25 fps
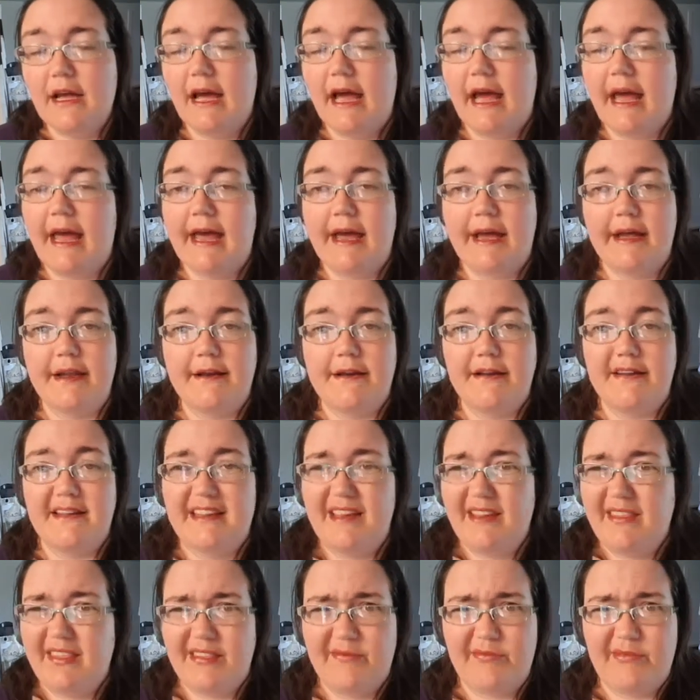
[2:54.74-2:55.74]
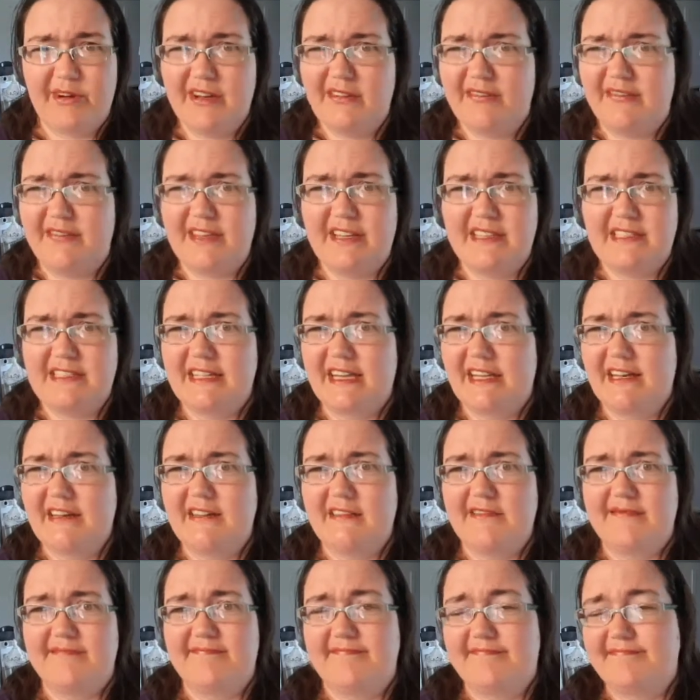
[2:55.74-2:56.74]
and get rid of things that
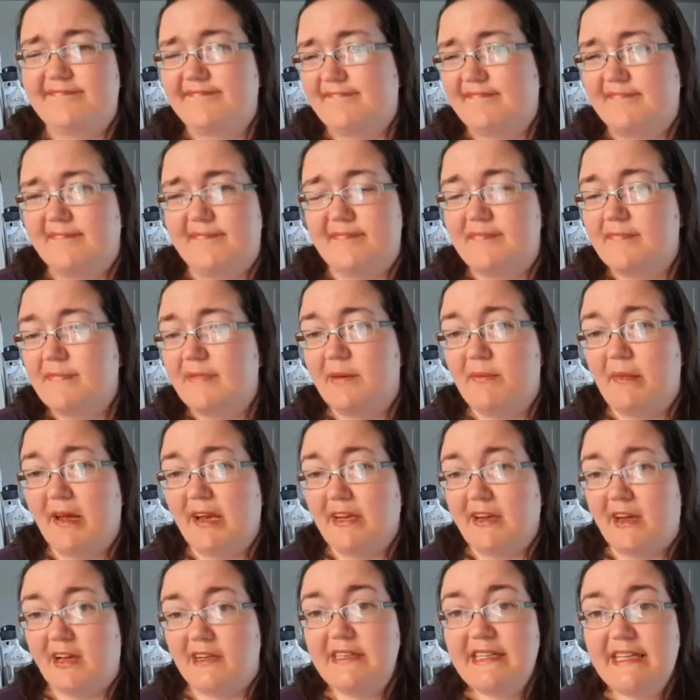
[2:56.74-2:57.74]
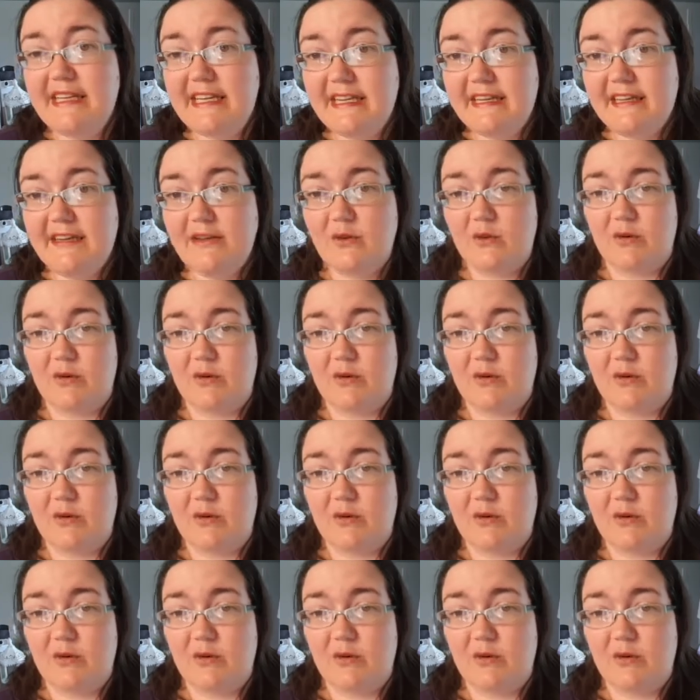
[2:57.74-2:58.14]
you might not need,